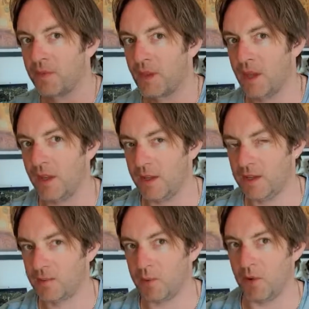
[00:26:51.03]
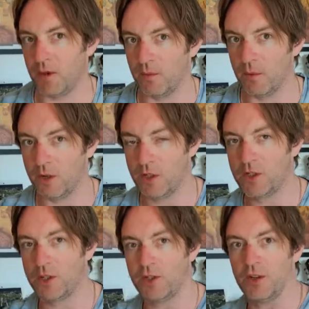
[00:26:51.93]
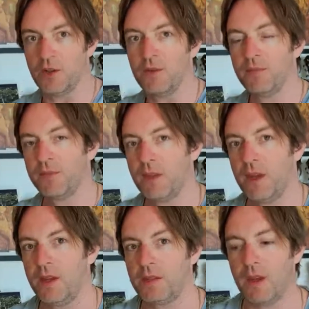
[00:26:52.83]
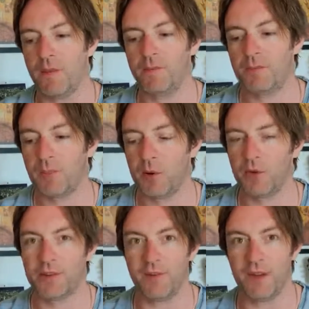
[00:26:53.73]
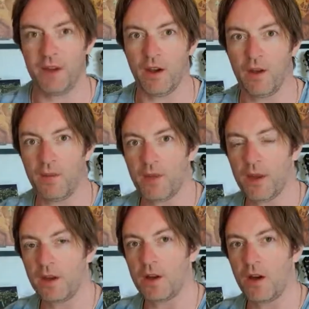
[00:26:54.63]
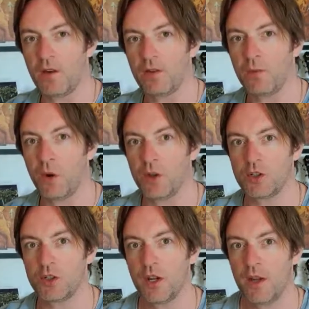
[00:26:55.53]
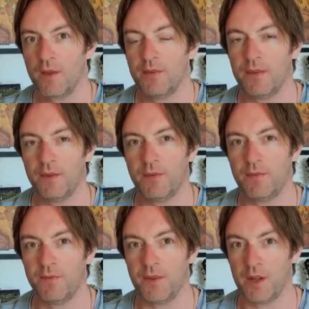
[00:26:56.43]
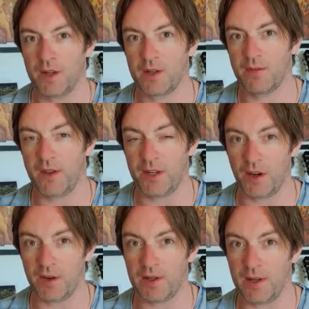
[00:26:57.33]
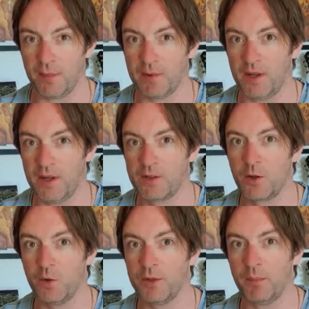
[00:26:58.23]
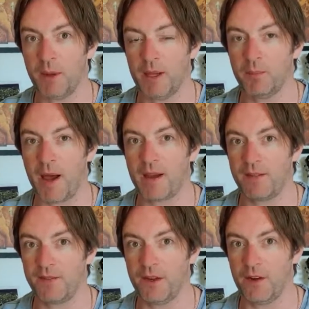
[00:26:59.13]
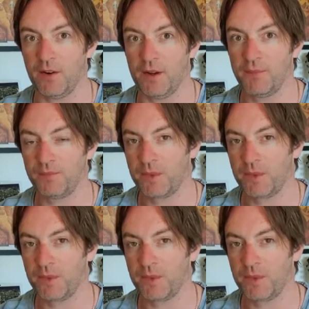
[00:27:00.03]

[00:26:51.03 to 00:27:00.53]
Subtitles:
At this point, what you should do is pause the video and go and watch the video clip that is called The Big Bang Theory.